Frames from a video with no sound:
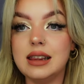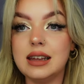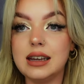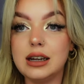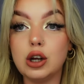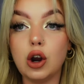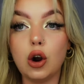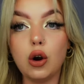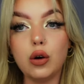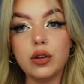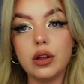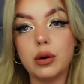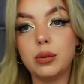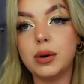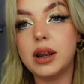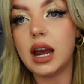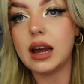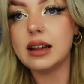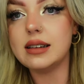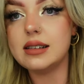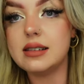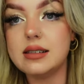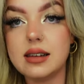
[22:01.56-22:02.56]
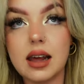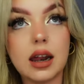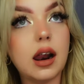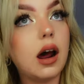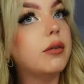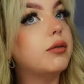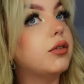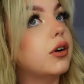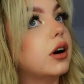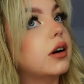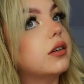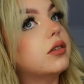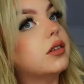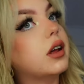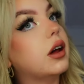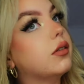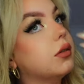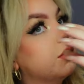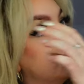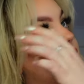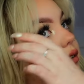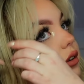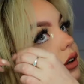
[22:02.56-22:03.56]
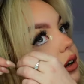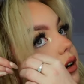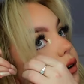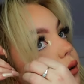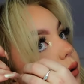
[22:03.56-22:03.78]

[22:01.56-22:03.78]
goal that we had set up for ourselves. I'm just gonna